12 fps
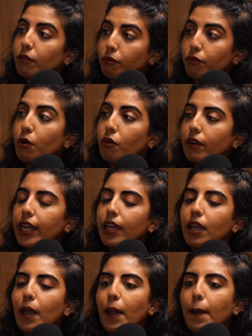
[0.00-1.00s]
for it,
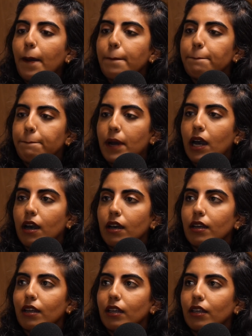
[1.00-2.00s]
but
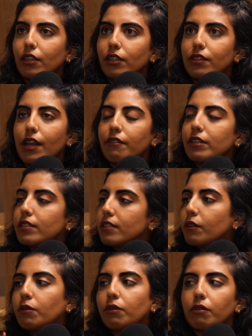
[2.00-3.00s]
there is
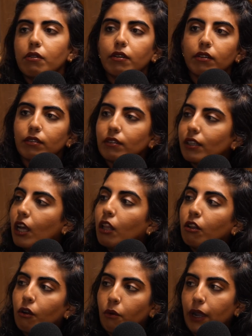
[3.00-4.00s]
still a
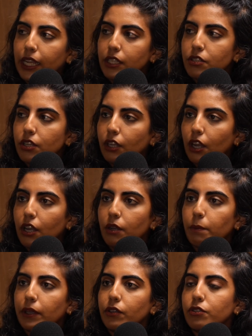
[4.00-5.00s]
long way to go,
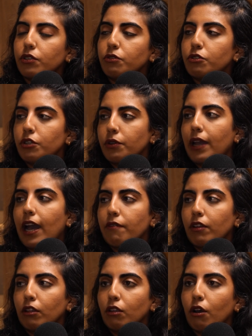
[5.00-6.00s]
because you do have
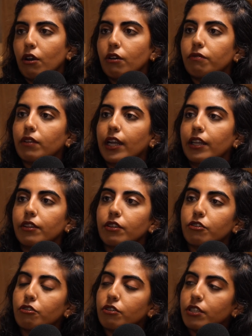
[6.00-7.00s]
a lot of like the
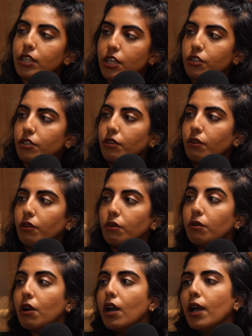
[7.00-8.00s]

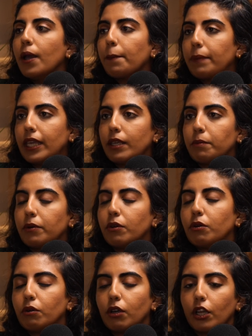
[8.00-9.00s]
traditional
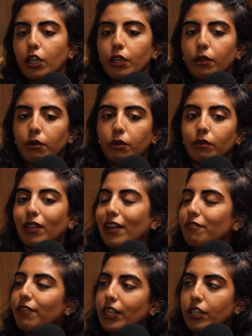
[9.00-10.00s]
people who are
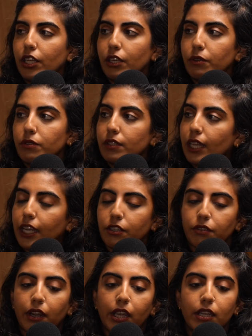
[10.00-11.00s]
like venues,
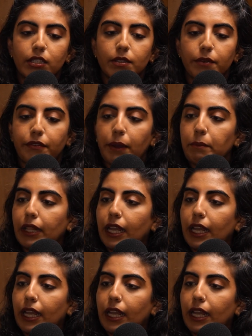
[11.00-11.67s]
caterers, event